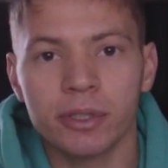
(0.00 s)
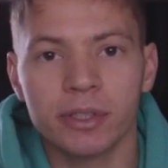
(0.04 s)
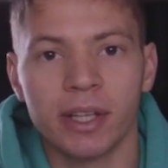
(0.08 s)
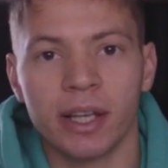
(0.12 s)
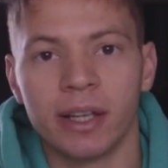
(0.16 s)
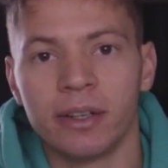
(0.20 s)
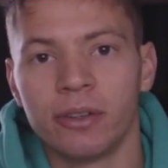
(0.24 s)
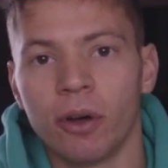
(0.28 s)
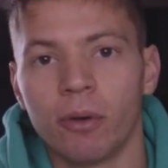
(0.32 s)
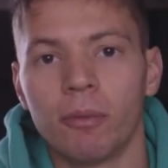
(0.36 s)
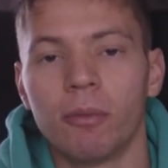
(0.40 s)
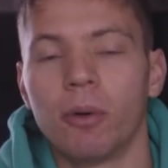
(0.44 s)

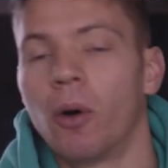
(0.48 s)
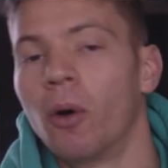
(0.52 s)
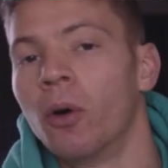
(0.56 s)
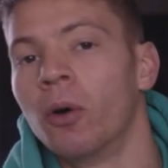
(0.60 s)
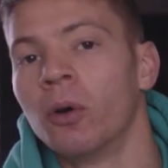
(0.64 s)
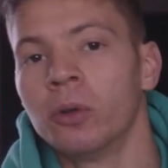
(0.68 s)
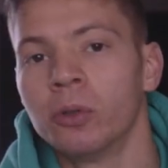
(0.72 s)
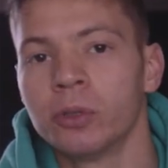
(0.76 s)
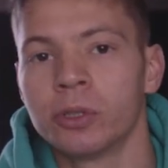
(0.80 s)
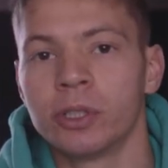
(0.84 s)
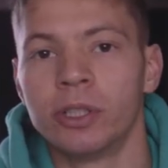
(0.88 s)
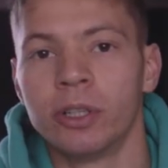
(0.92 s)
They're not
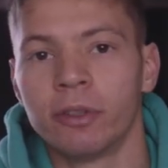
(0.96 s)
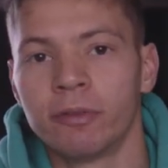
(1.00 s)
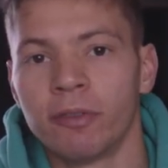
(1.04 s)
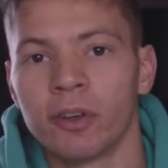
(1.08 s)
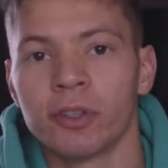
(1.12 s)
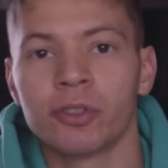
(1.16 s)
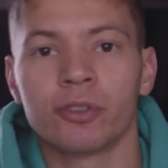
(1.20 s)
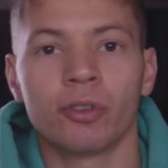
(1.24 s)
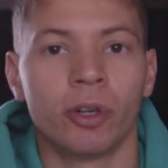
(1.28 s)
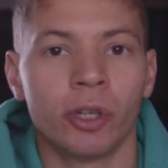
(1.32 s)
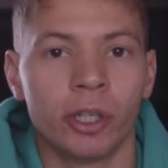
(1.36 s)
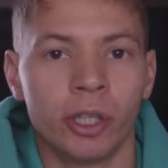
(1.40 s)
old enough
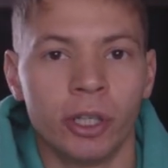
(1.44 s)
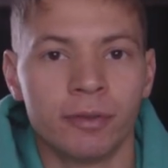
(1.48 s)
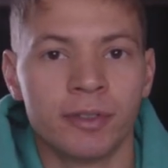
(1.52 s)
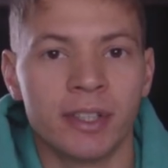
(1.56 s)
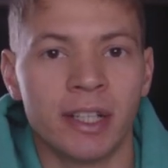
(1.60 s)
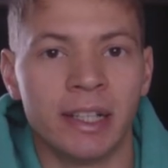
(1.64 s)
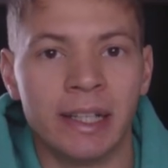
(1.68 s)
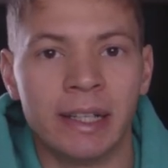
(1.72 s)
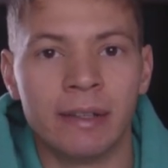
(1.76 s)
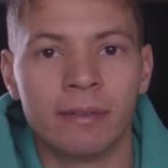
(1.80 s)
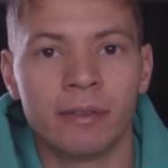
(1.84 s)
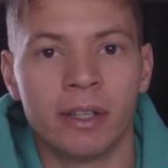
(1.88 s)
or strong enough
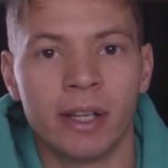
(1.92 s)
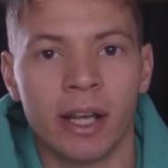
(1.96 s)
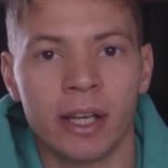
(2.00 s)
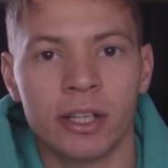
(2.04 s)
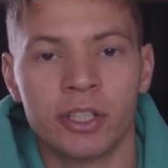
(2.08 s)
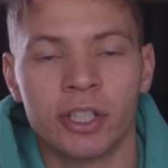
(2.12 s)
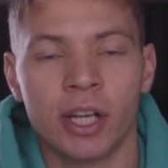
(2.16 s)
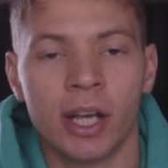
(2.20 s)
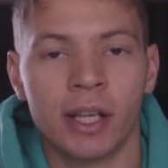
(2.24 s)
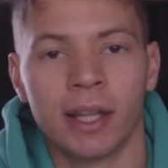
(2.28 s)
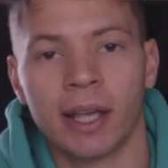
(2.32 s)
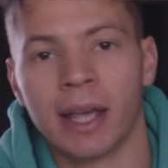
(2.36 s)
to leave the
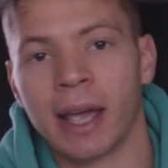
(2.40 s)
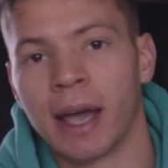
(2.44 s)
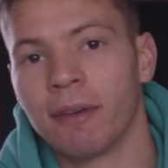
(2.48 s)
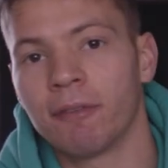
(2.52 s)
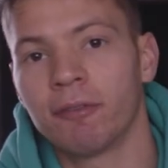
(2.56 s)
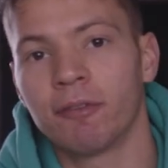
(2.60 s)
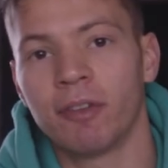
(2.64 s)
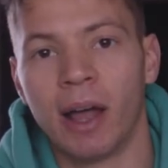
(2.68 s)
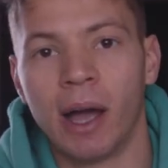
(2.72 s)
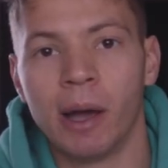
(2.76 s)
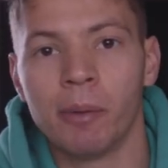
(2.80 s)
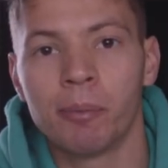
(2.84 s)
nest yet. They
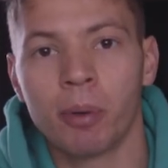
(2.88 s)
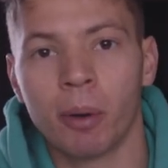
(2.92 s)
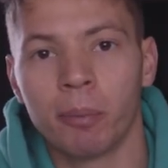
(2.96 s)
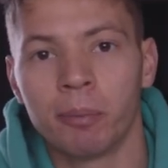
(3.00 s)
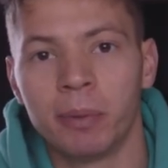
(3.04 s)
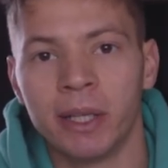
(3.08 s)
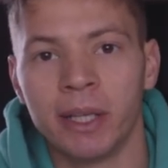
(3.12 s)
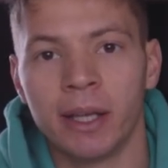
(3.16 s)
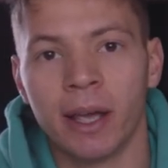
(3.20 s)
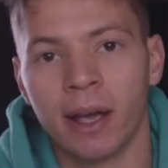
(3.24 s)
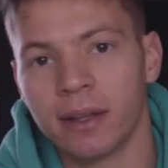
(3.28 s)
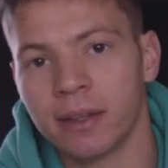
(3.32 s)
can't fly
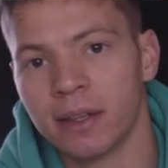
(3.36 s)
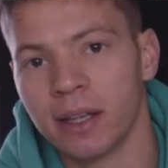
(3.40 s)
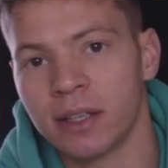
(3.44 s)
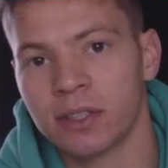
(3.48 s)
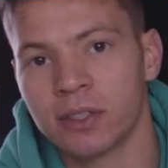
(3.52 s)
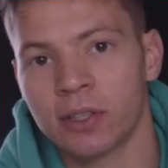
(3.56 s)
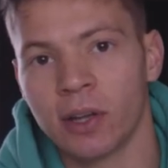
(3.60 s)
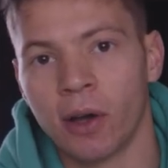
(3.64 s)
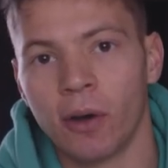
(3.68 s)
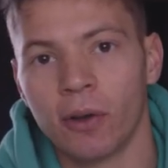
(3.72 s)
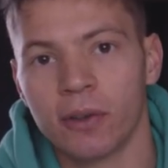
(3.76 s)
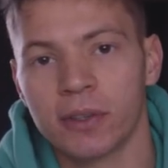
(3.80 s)
properly yet. They
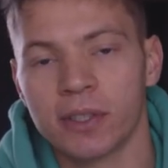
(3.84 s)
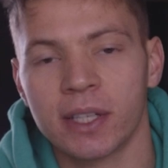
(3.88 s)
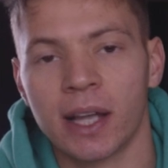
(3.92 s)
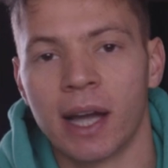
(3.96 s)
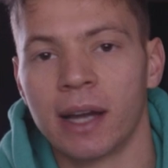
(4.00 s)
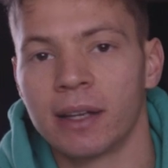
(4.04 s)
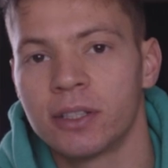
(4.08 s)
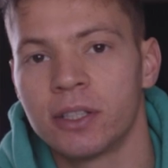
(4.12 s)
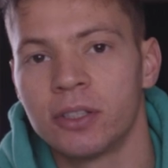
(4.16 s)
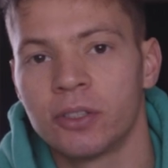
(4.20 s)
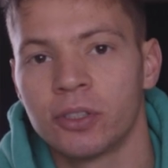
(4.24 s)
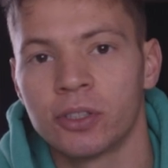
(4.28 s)
start
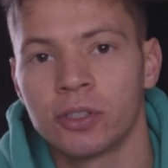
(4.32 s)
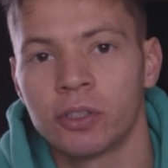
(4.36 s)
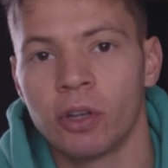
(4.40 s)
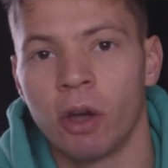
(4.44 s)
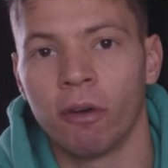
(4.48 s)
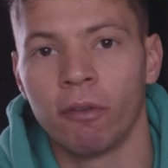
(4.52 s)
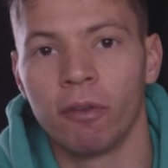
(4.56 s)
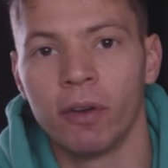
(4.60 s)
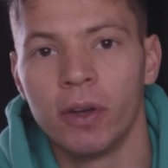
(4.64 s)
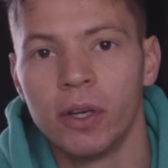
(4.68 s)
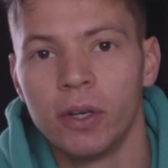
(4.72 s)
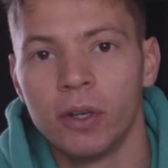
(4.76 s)
to just
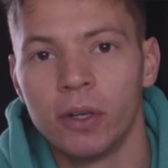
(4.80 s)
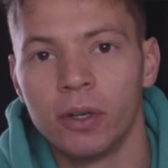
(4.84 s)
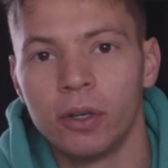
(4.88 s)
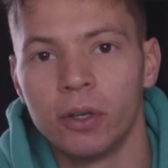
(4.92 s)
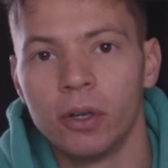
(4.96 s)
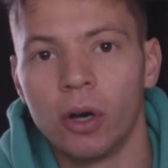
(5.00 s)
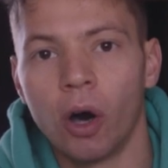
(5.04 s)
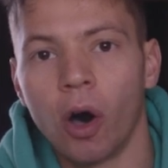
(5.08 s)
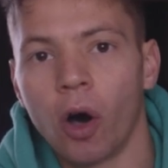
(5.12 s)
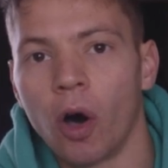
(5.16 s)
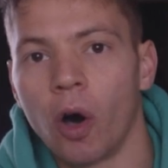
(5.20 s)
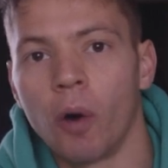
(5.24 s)
sort of
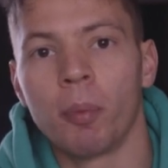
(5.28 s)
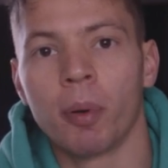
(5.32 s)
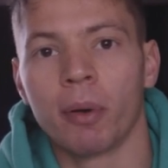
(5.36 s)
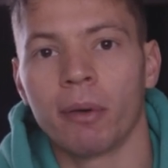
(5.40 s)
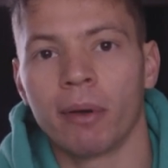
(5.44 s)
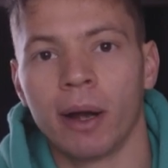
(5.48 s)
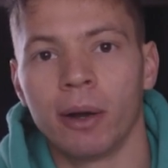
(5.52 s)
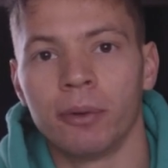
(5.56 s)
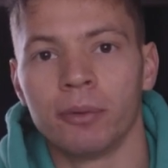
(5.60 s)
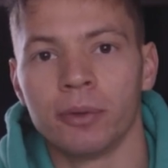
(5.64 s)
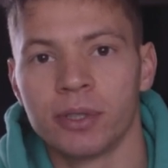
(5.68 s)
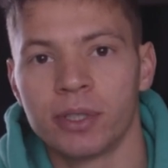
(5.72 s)
hop
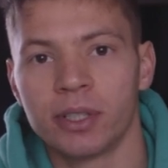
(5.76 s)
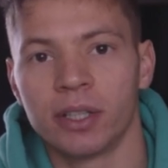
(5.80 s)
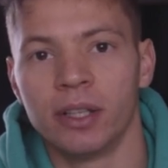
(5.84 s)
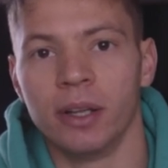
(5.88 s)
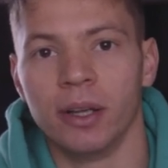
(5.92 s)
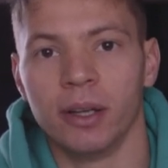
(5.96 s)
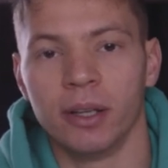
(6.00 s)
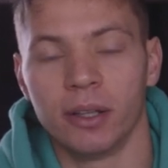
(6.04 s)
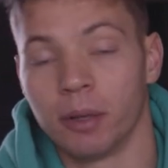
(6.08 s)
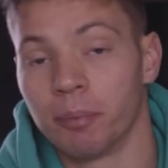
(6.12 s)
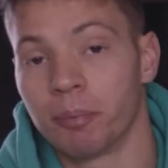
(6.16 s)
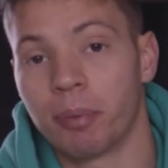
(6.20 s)
around
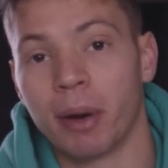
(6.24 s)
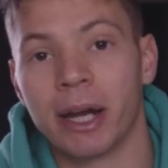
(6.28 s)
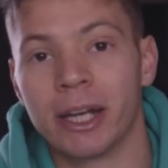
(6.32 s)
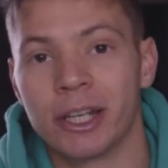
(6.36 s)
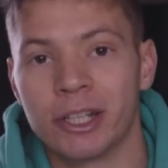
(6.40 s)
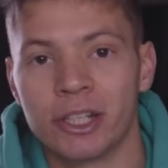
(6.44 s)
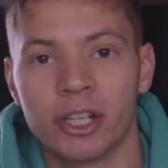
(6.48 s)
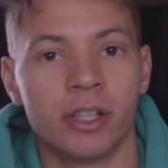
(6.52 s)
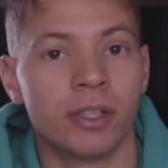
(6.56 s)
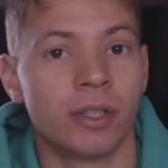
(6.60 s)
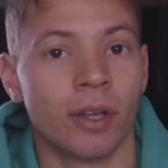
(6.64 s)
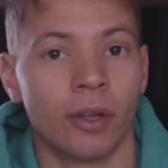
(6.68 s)
the
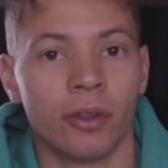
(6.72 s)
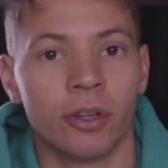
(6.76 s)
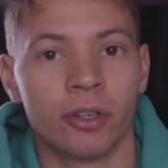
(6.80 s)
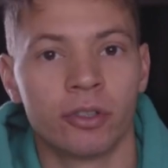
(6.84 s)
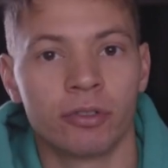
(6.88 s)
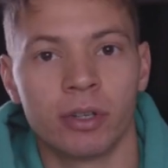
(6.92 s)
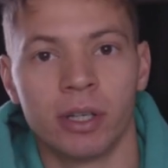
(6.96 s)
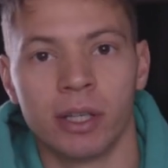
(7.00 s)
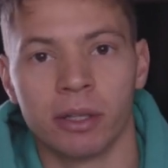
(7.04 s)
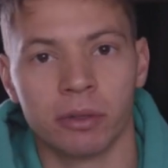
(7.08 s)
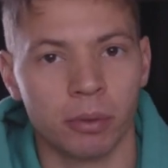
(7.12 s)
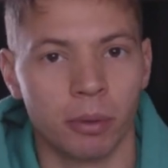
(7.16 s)
branches on the
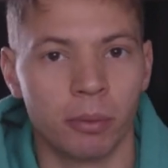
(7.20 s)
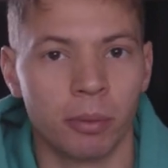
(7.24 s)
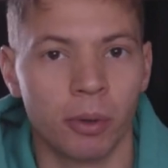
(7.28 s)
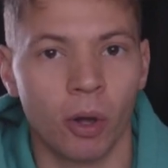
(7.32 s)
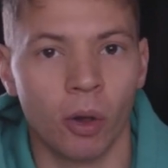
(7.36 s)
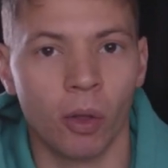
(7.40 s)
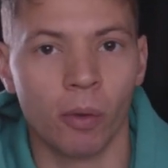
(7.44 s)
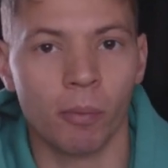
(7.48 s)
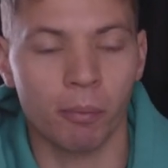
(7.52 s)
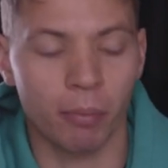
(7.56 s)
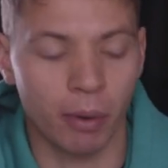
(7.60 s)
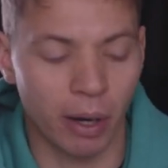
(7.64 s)
tree. That's why we
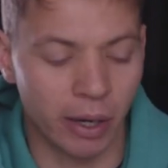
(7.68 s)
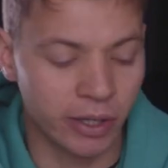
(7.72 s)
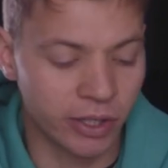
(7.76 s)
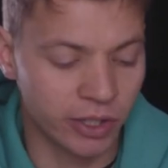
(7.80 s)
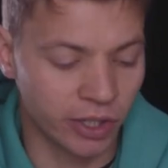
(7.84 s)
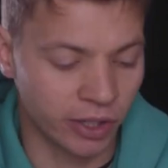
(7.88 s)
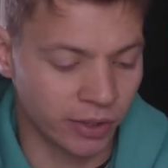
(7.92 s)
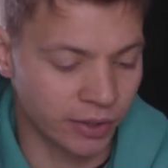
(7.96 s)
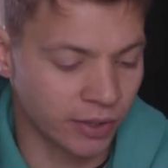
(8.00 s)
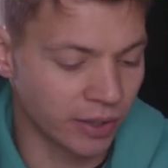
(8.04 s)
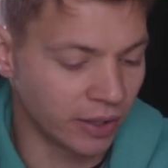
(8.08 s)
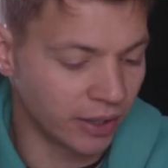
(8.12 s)
call them
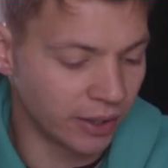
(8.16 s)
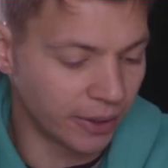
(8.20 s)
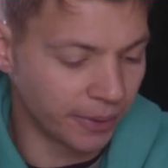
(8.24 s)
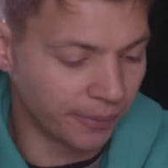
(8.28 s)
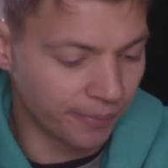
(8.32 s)
branches.